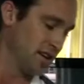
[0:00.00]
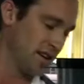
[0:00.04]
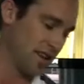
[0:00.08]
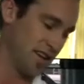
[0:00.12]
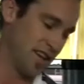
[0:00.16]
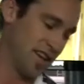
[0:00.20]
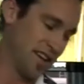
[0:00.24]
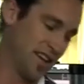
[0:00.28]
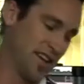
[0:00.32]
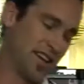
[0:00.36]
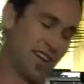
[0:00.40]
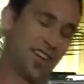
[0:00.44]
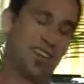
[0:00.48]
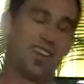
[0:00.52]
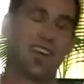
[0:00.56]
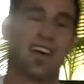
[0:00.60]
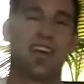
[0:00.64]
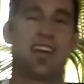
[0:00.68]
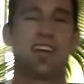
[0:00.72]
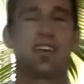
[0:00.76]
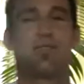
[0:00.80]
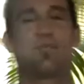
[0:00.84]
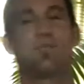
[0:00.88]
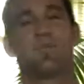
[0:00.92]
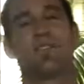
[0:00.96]
And a
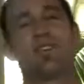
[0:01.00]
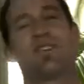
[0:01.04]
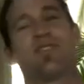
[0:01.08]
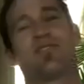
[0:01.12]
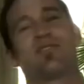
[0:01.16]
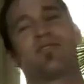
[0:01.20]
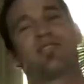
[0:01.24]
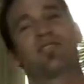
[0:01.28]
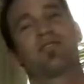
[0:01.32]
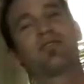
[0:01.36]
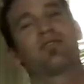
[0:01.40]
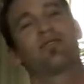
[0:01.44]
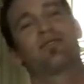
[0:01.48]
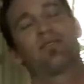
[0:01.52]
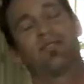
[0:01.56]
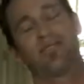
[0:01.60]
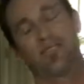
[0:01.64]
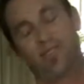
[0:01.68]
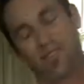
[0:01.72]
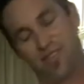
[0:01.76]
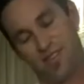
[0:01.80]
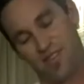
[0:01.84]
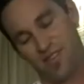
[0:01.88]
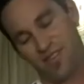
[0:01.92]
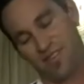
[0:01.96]
game that I've just
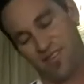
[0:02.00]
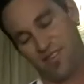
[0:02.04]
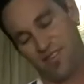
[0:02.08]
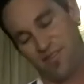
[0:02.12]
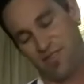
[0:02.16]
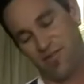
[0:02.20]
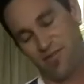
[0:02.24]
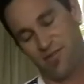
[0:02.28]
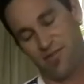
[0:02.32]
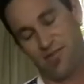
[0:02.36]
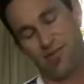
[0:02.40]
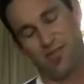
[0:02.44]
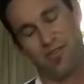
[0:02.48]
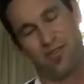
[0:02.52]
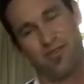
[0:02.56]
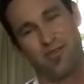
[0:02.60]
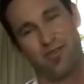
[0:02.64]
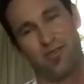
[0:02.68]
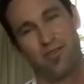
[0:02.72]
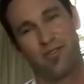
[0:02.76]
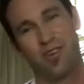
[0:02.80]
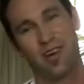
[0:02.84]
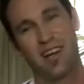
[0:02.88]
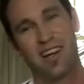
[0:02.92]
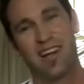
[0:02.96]

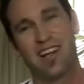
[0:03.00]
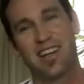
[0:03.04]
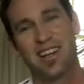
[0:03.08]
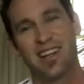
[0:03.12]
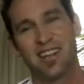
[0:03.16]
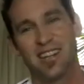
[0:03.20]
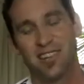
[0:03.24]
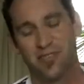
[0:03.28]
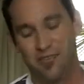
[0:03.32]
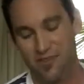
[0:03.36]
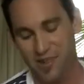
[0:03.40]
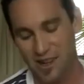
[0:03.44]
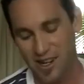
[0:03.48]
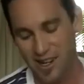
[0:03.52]
really